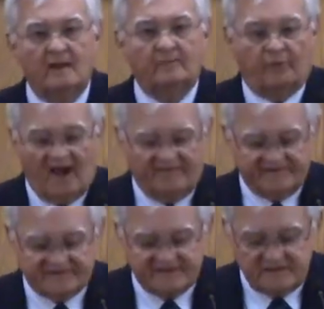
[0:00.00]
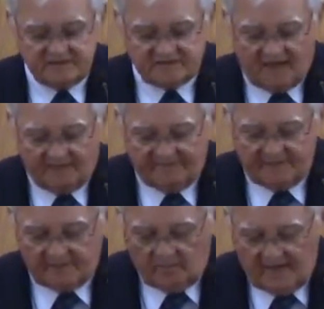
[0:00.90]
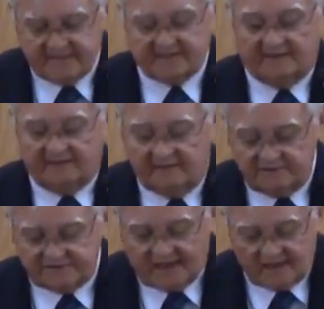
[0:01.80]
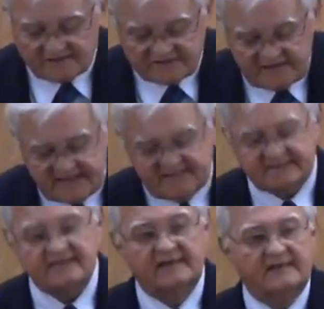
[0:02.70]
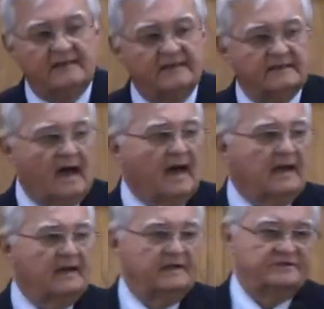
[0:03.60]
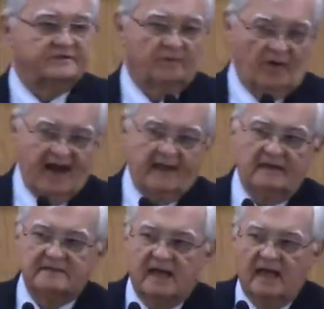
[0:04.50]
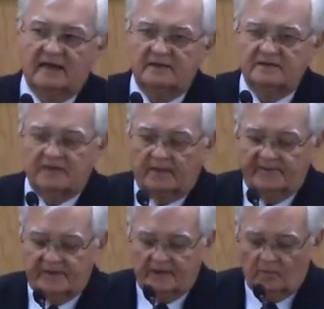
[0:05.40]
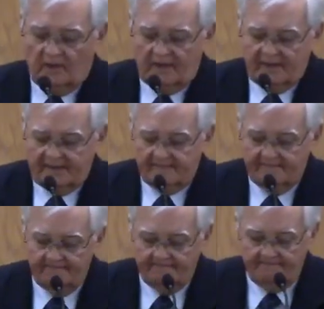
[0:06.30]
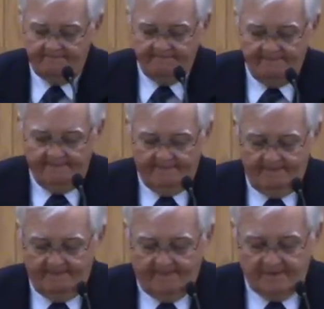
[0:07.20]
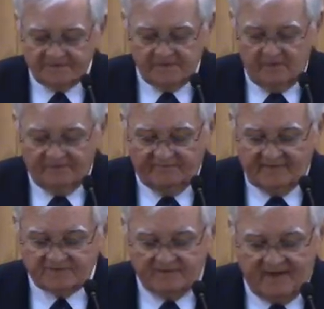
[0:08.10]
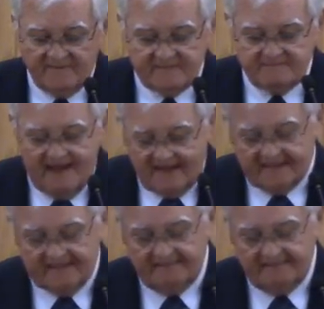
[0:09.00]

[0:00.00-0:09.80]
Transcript: Prophecy shall be done away. Tongues shall cease knowledge, miraculous knowledge, shall be done away. There's no ifs, ands, or maybes about it.